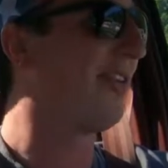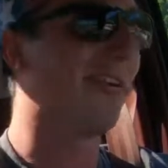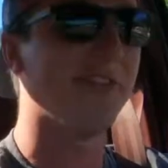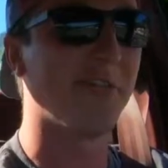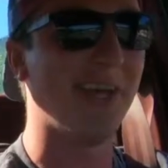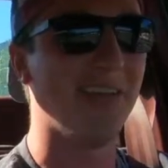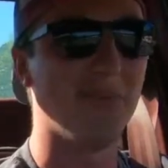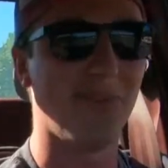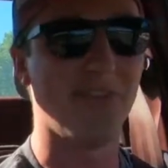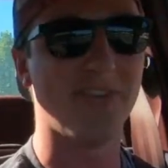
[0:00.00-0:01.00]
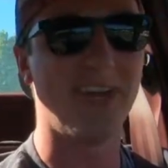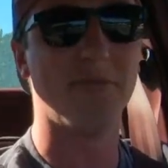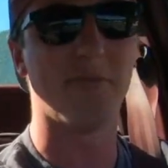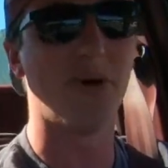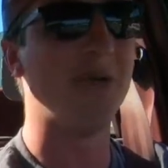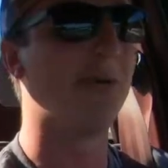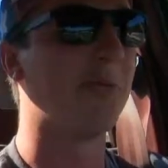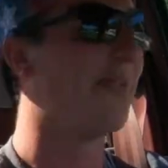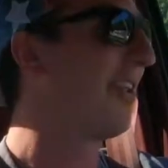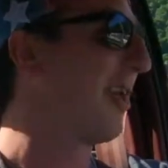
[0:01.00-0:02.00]
turns some heads with these nice pretty
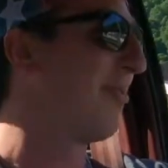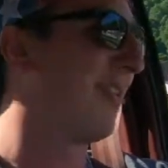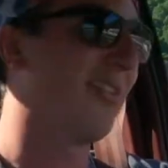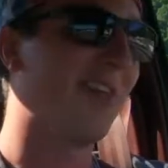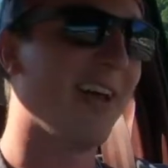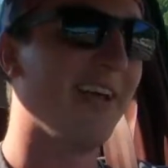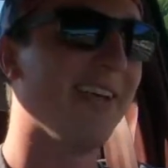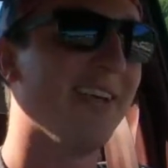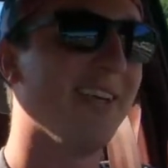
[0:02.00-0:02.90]
purple flames on the side,